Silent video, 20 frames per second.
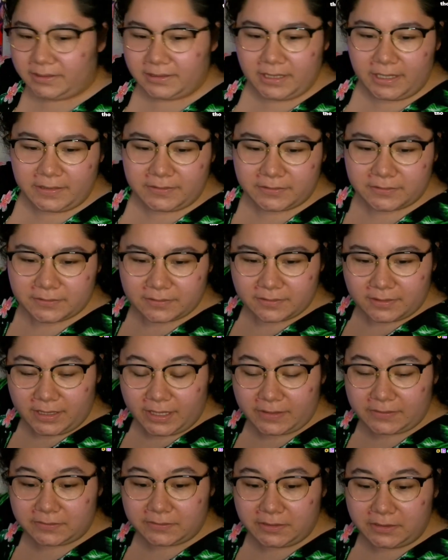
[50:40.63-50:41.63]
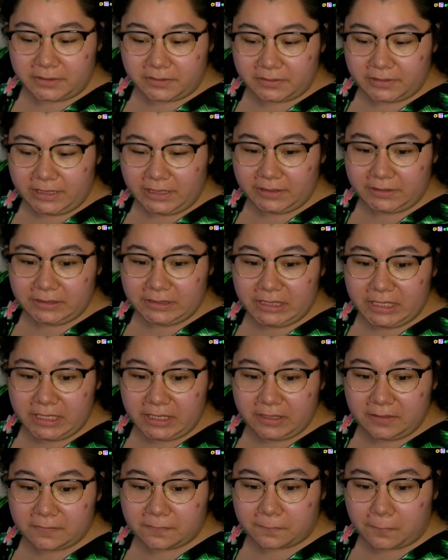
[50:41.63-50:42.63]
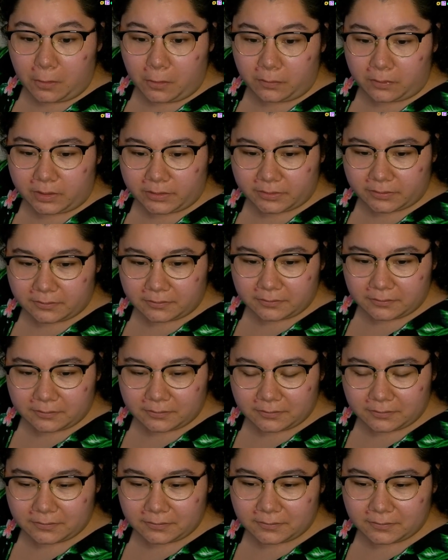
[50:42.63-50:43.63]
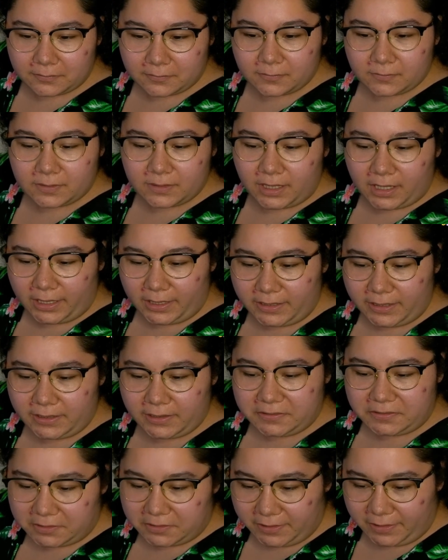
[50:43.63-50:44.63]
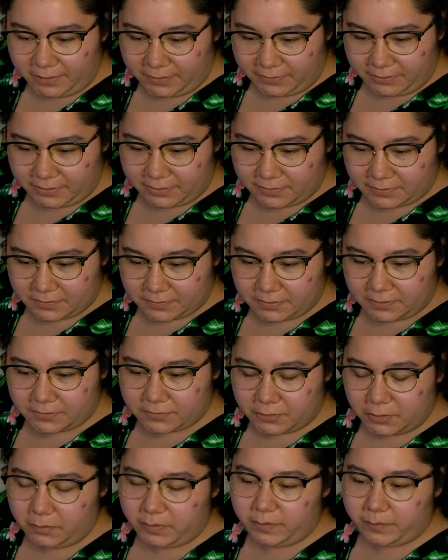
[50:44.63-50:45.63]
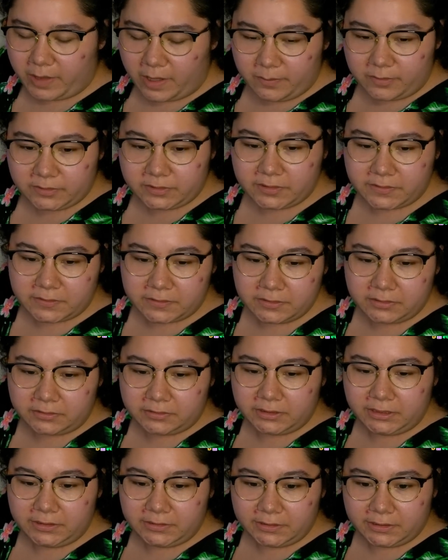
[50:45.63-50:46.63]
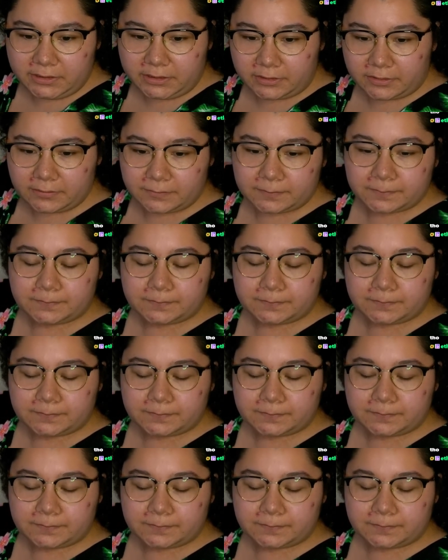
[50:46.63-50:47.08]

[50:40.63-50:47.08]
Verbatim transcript: it's literally leaning forward. I think it's hilarious. There's so many bubbles, it's literally leaning.